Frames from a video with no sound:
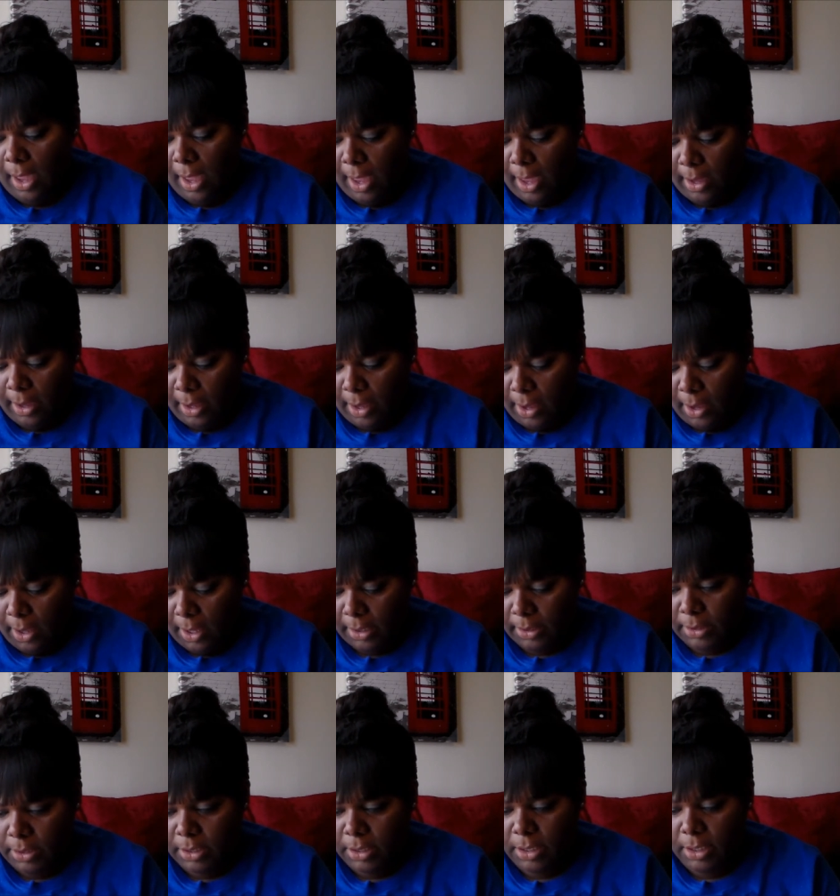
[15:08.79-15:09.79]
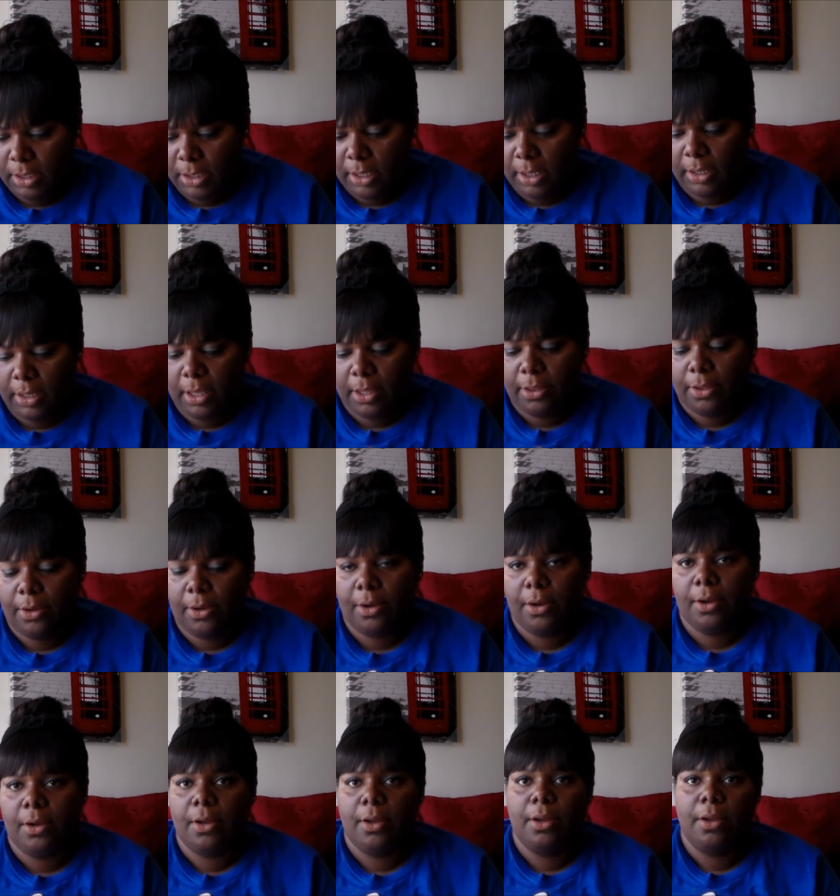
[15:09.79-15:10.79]
I got
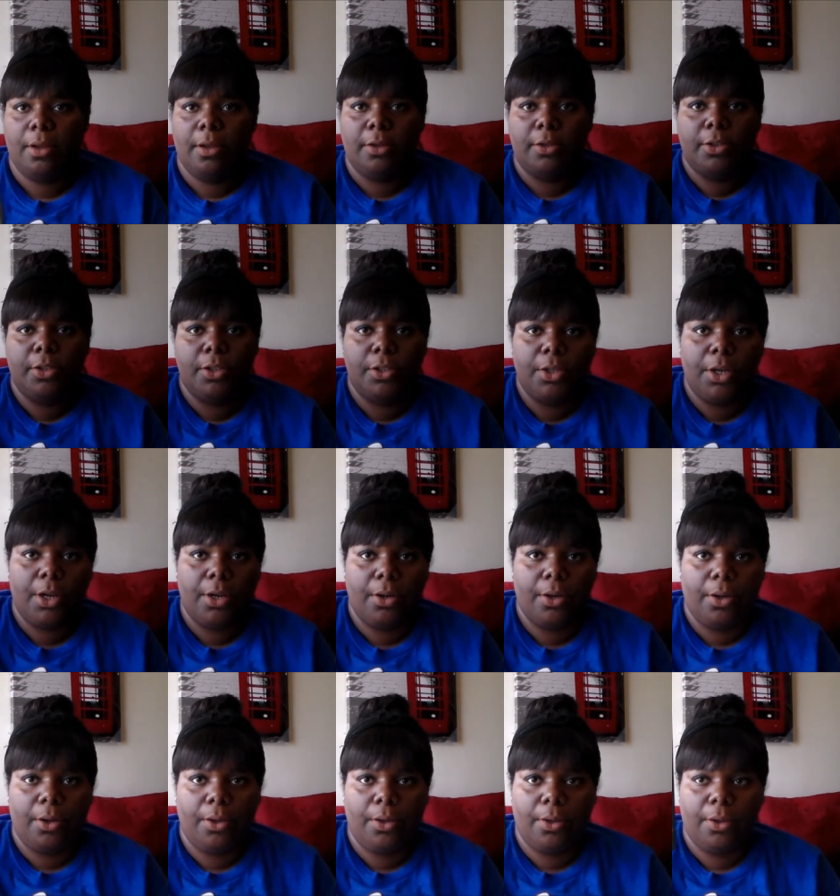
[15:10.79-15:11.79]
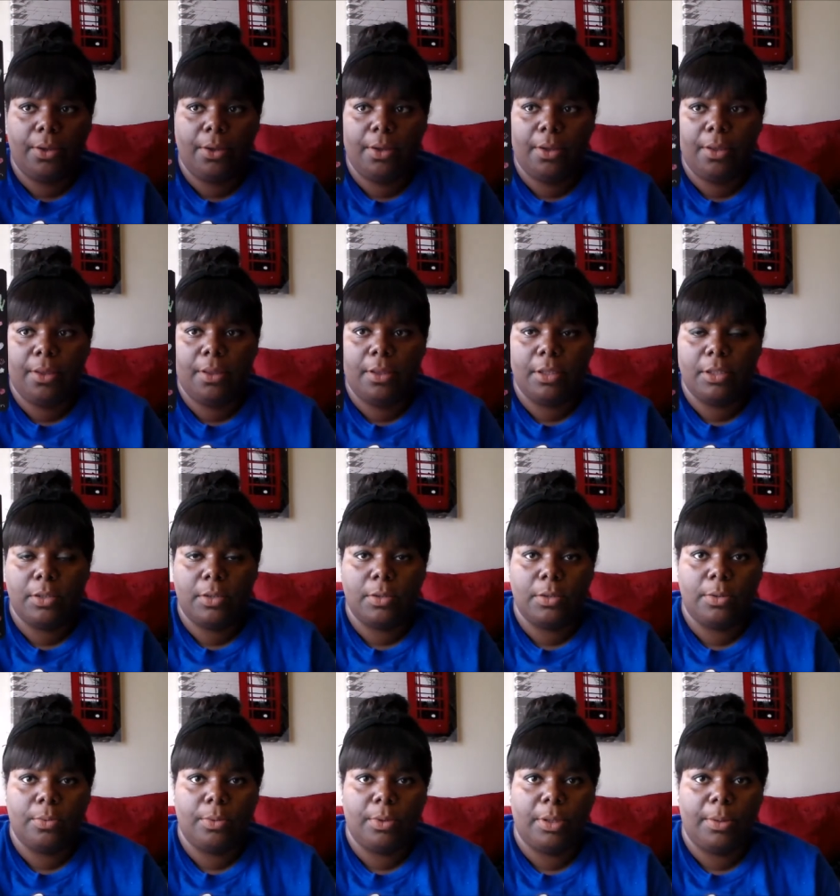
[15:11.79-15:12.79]
another journal. This
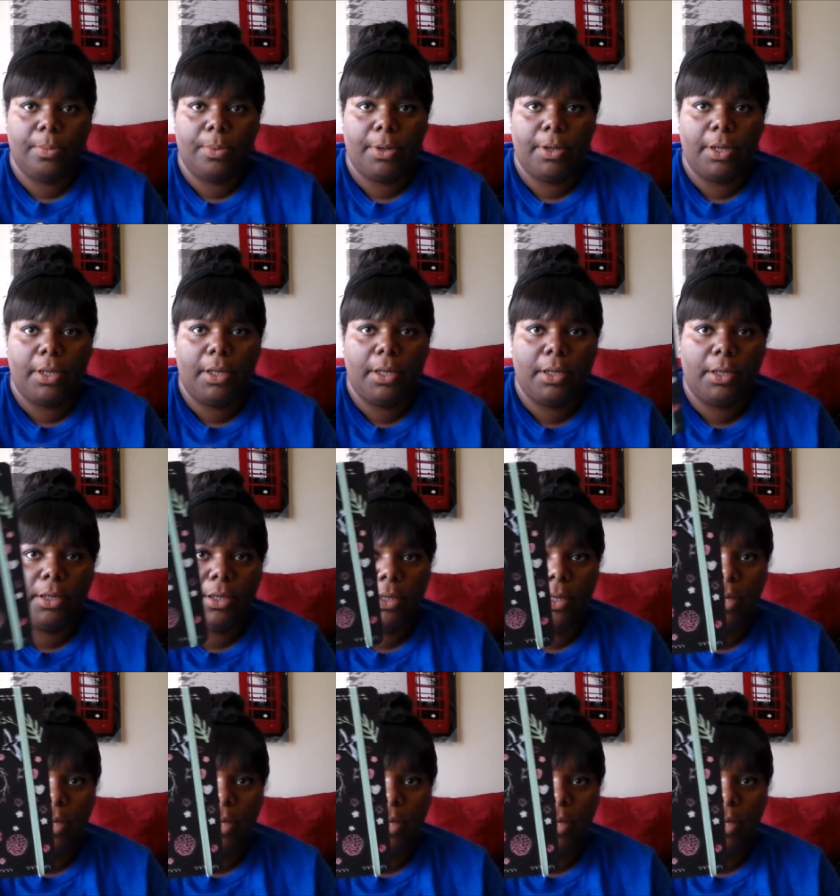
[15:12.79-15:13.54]
one's really pretty.